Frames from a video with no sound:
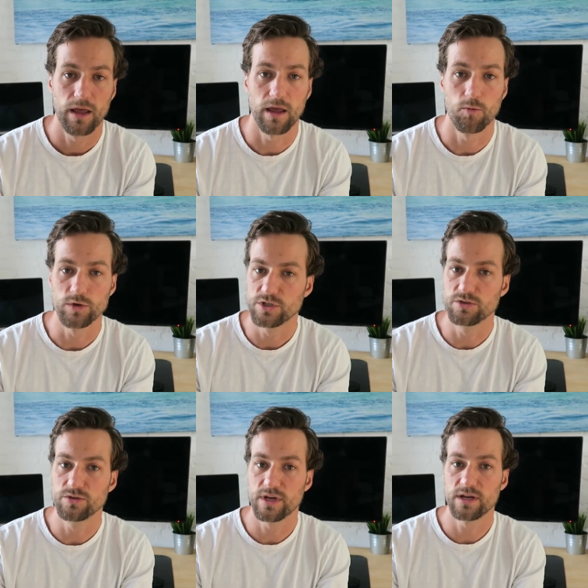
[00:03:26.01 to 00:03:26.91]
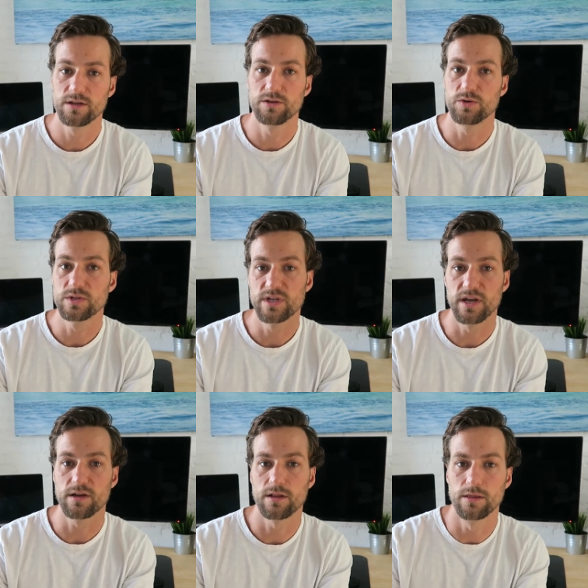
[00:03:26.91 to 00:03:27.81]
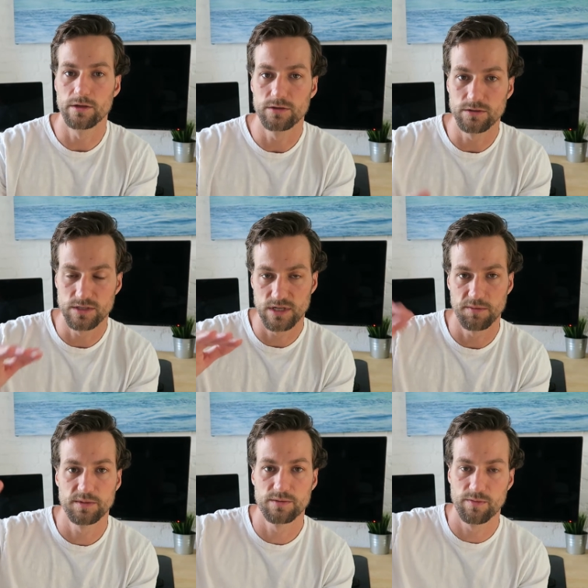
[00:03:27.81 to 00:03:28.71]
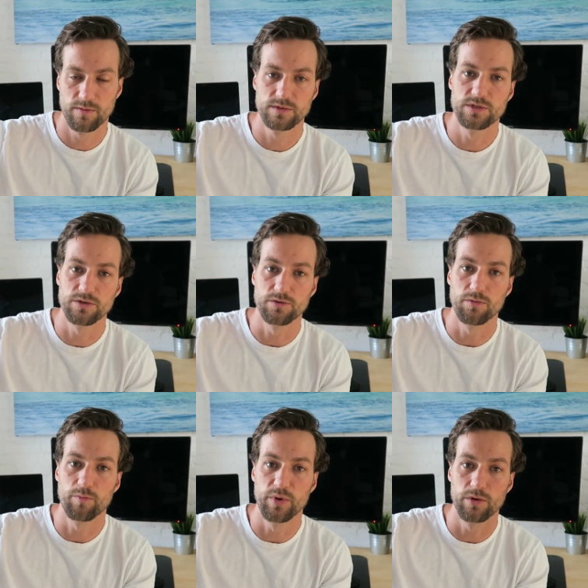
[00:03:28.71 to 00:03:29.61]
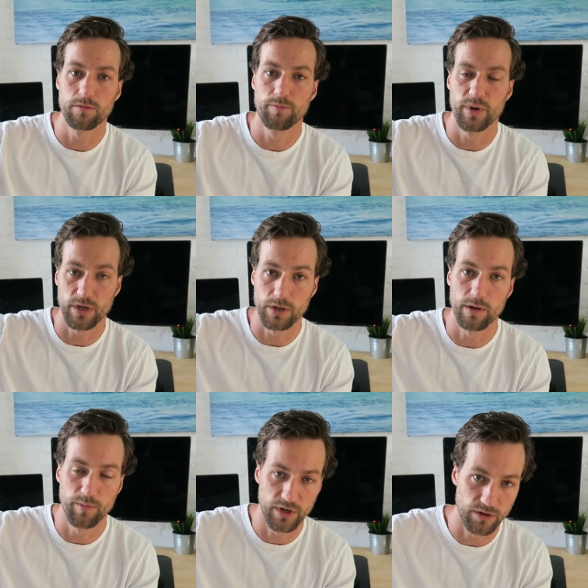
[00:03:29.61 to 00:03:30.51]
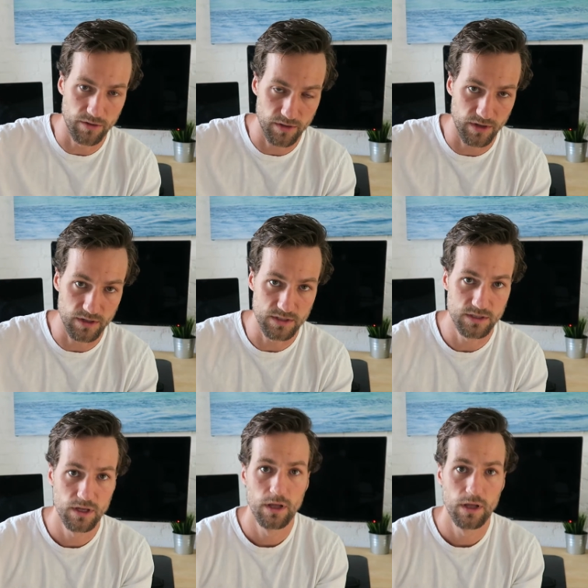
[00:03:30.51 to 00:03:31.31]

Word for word: And once you do that, you could take little steps to build bigger and bigger things.